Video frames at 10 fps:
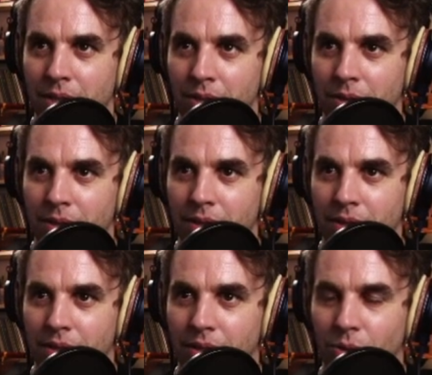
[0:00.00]
do we do?
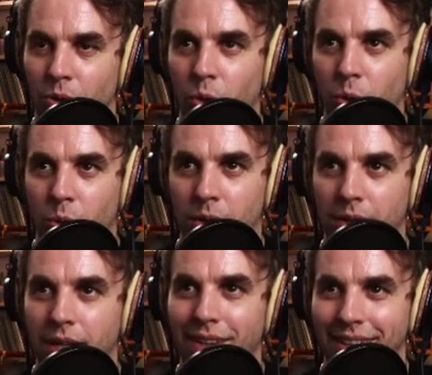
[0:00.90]
Oh,
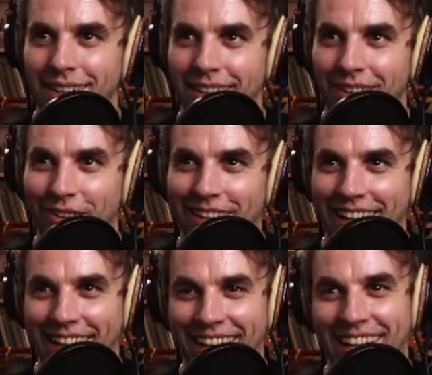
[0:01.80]

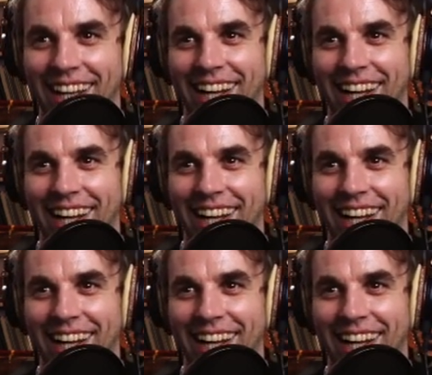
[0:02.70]
okay.